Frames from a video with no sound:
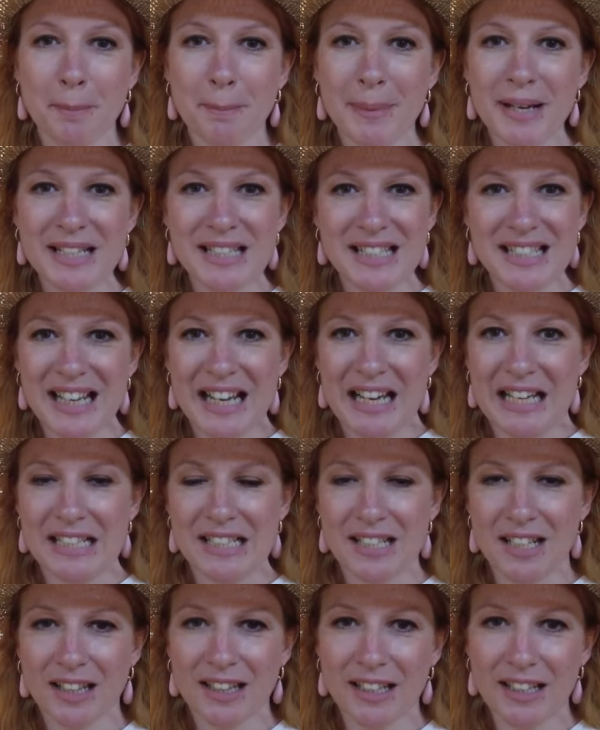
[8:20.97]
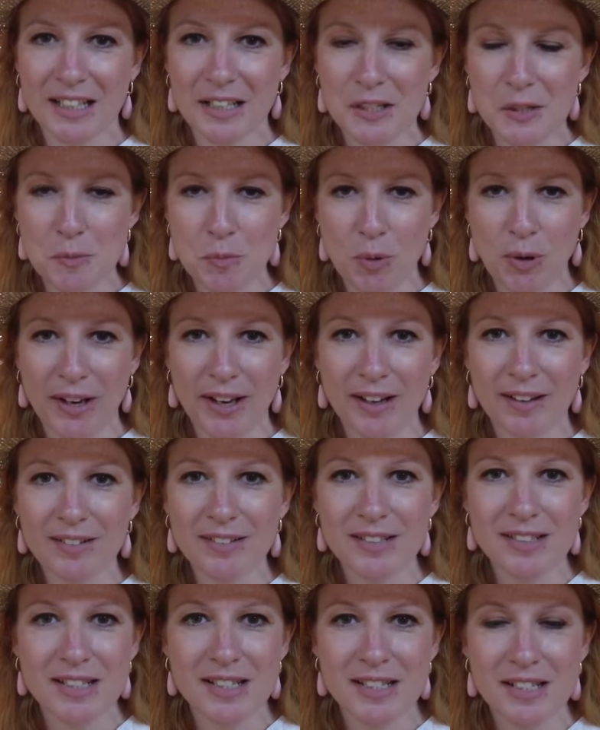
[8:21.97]
Madinat, I think it's
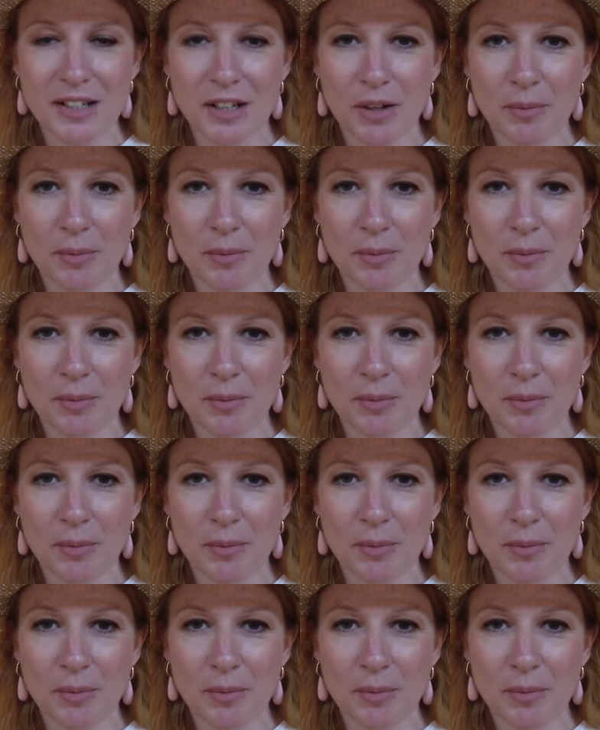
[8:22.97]
pronounced.